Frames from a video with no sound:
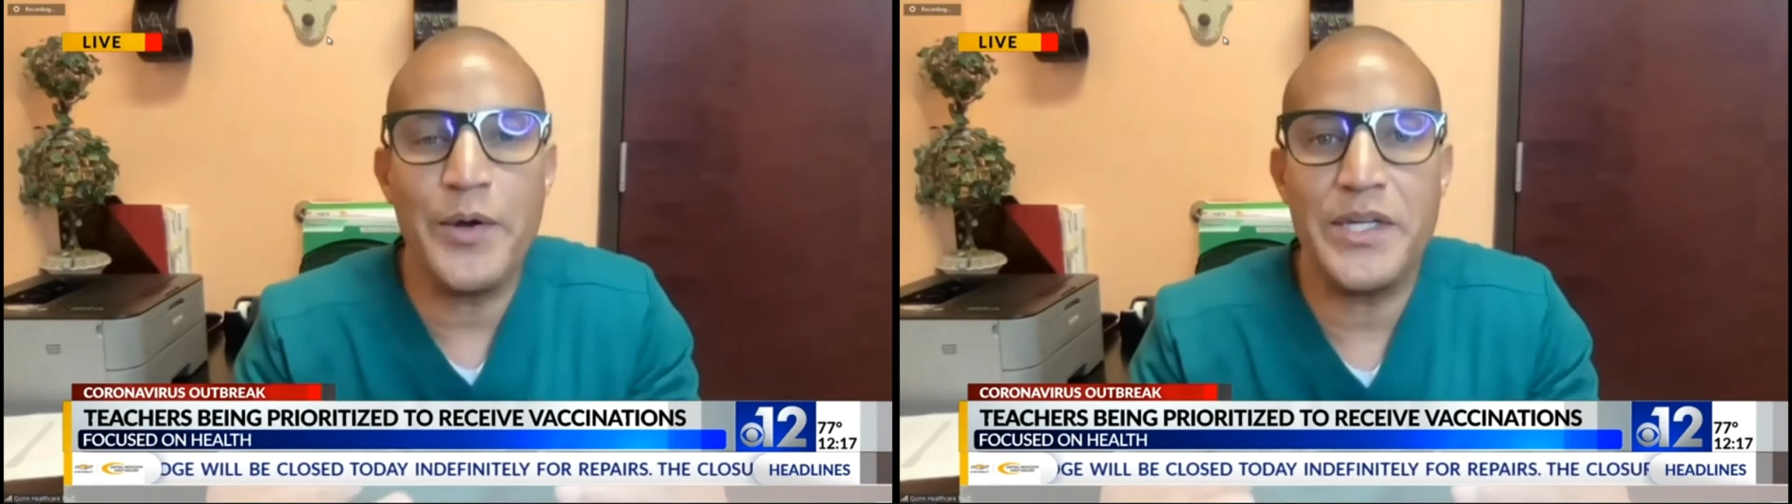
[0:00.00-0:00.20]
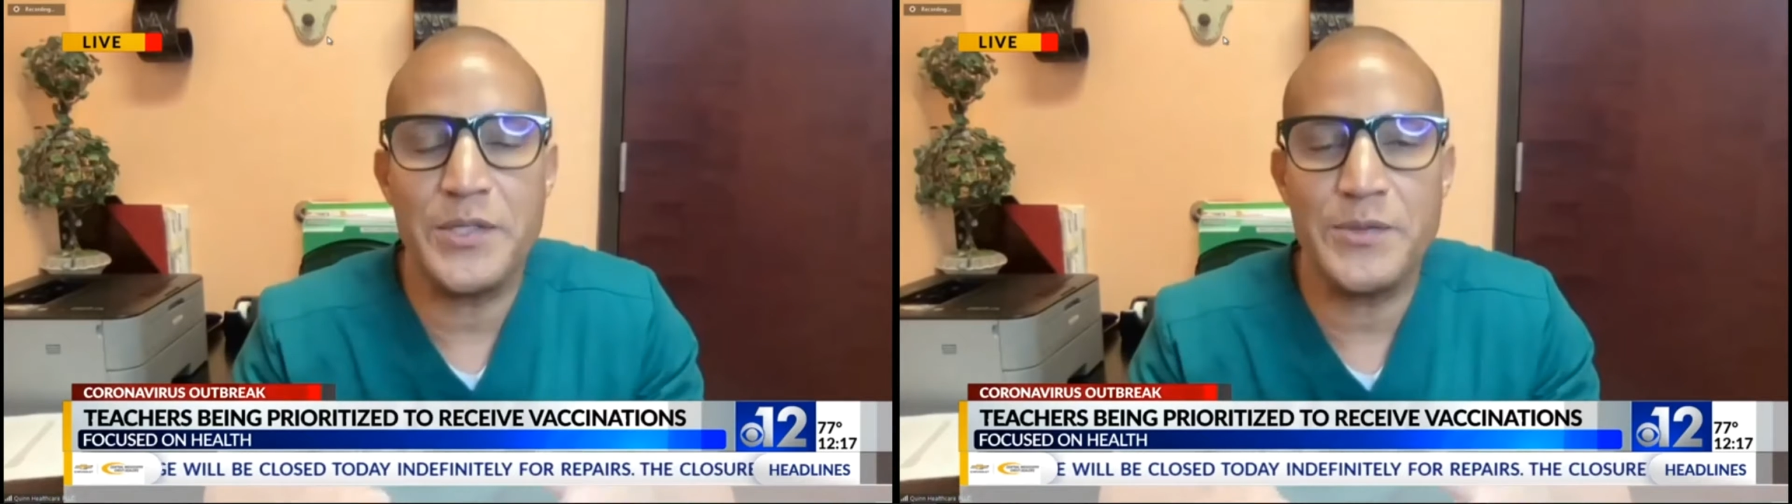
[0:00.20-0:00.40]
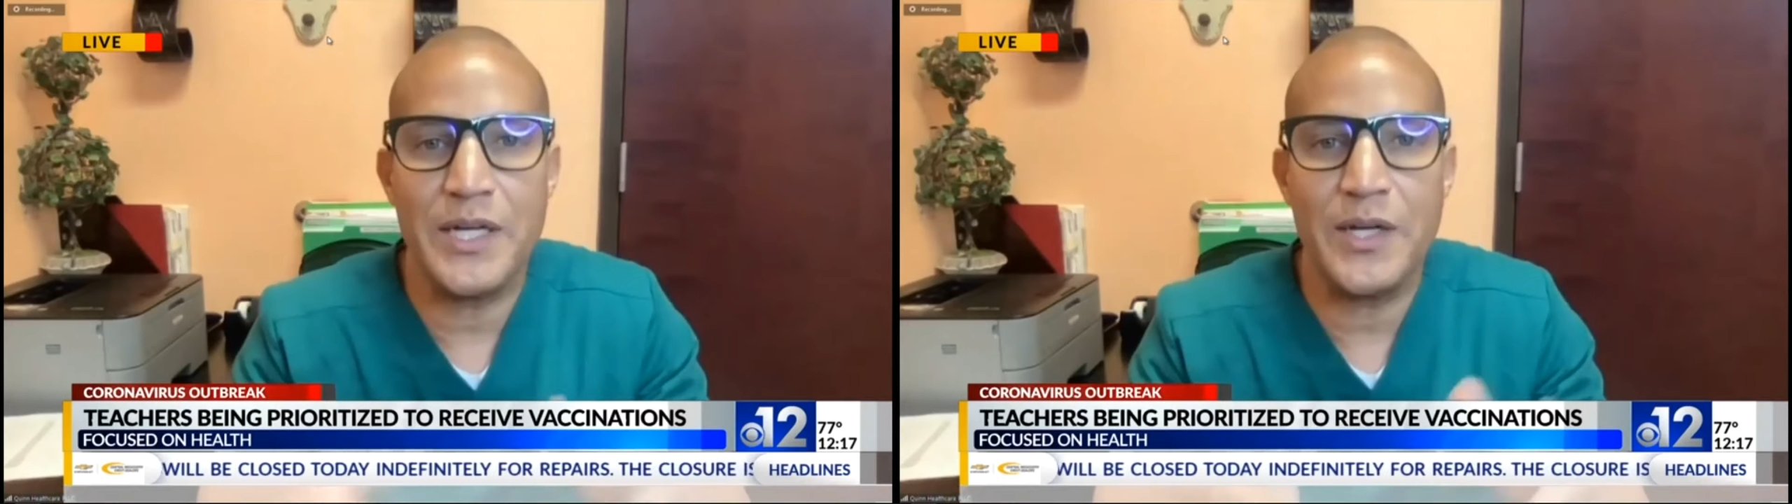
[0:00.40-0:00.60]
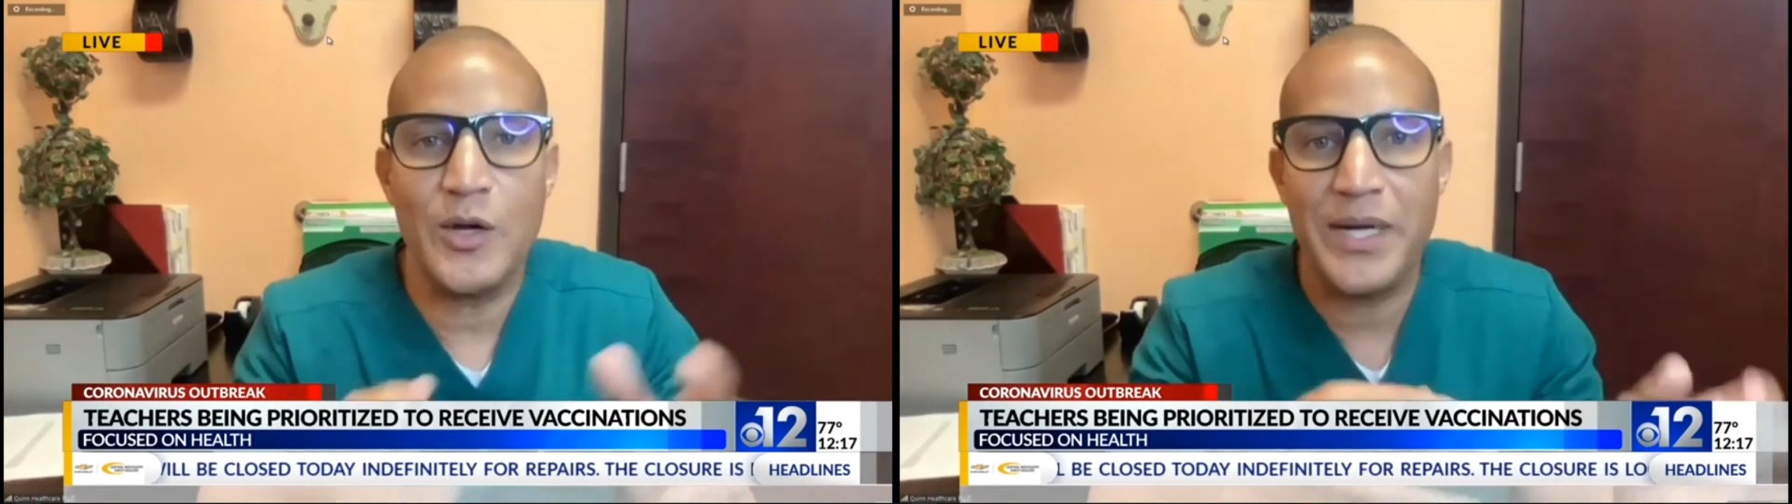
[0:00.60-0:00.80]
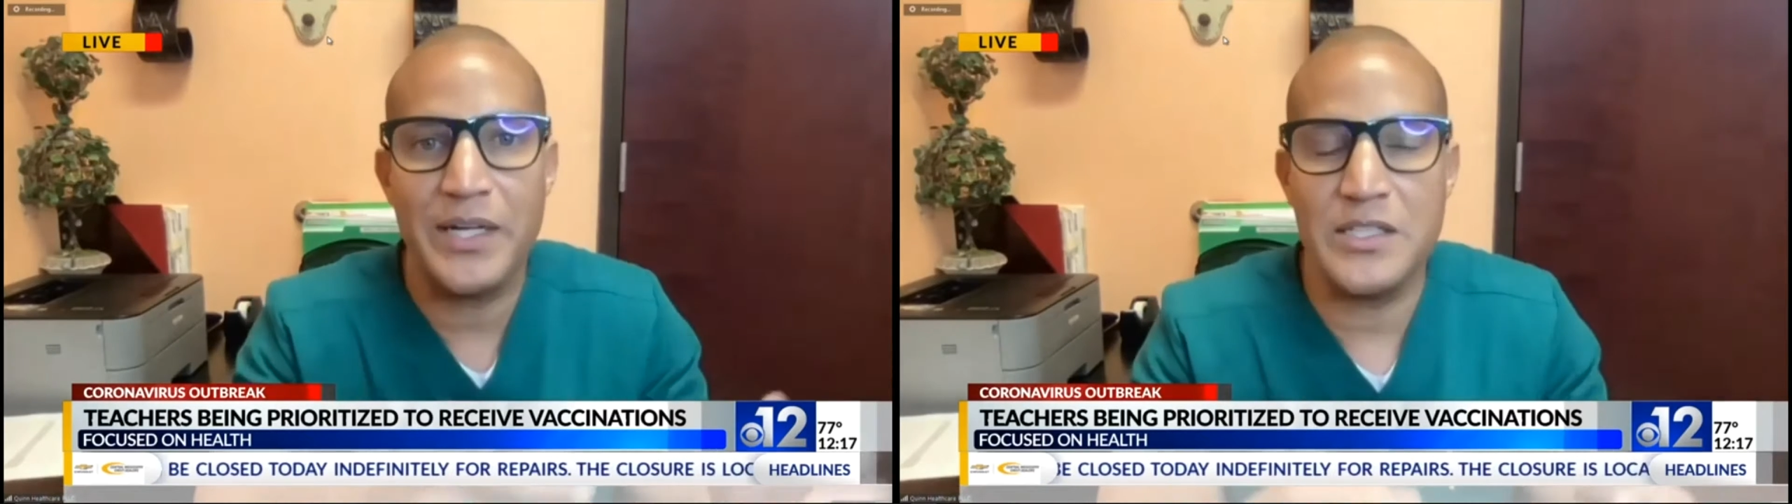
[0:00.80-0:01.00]
She was like, oh my
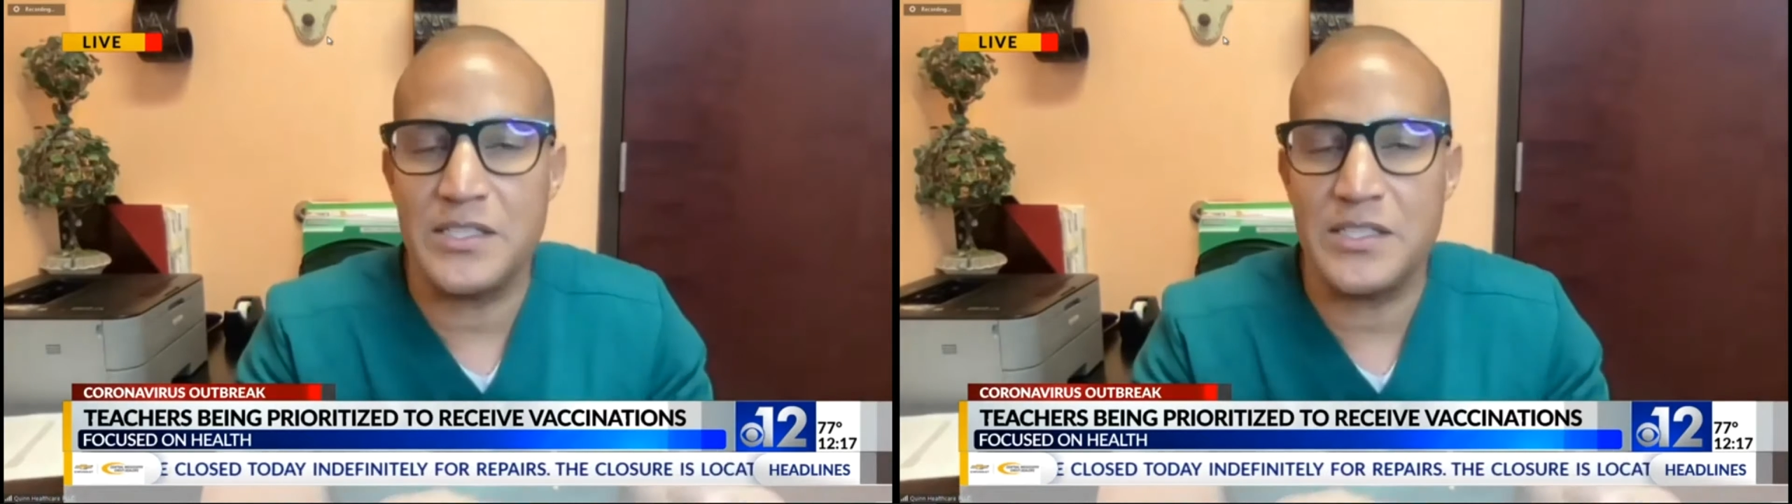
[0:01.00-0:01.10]
goodness,